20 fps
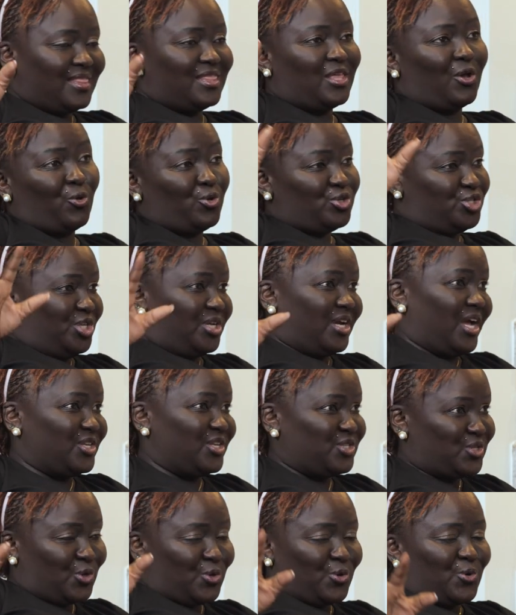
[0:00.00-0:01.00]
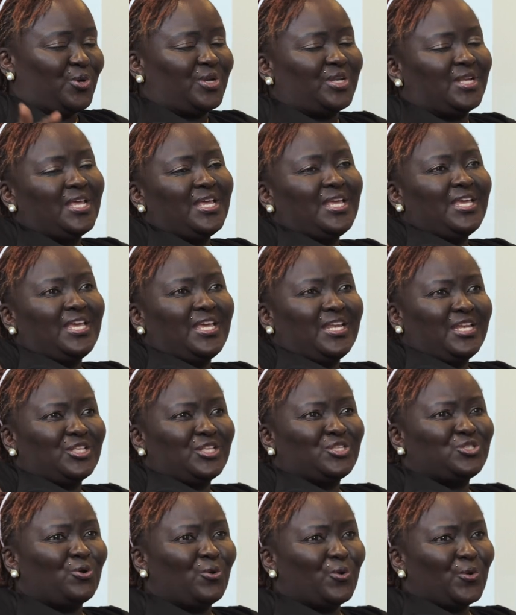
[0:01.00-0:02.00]
The coaching has grown in
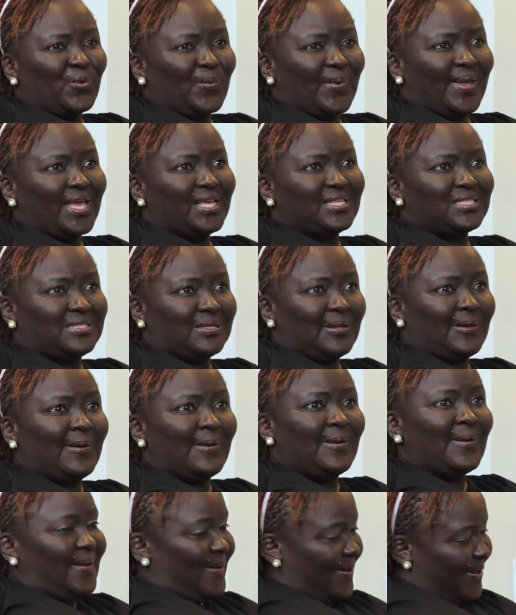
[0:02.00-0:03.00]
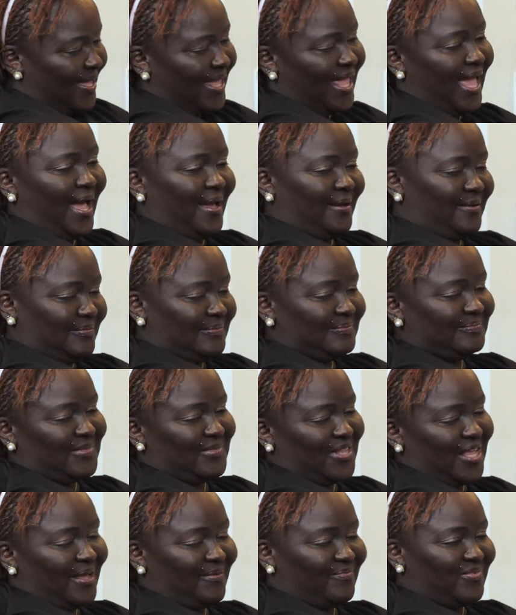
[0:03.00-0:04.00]
its own way. So
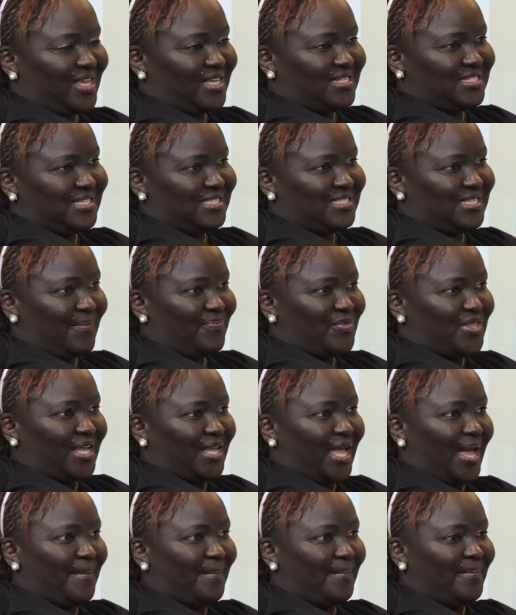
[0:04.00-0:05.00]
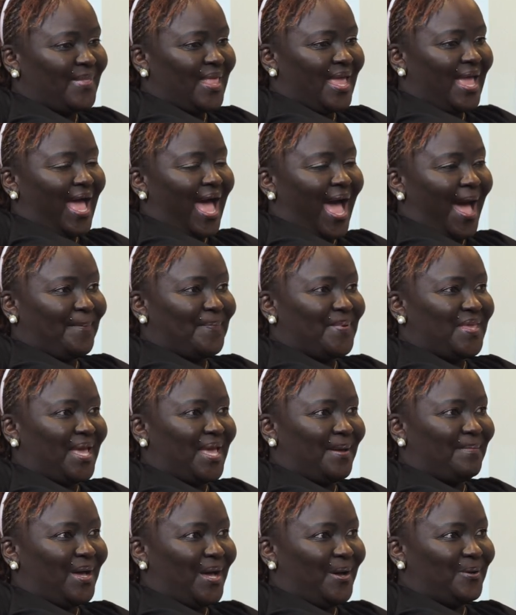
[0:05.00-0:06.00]
that is something I'm happy
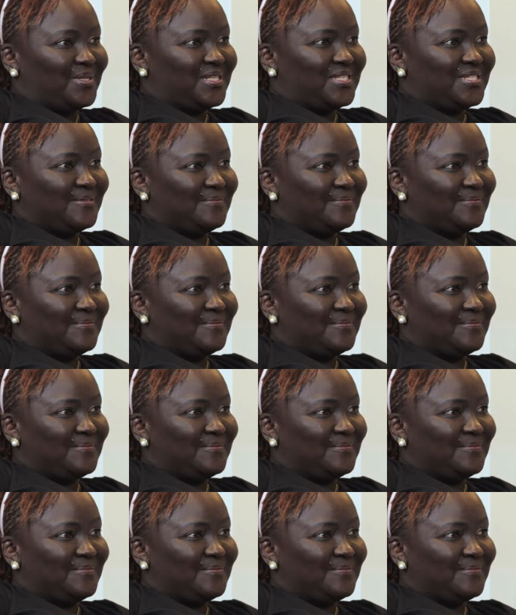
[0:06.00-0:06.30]
about.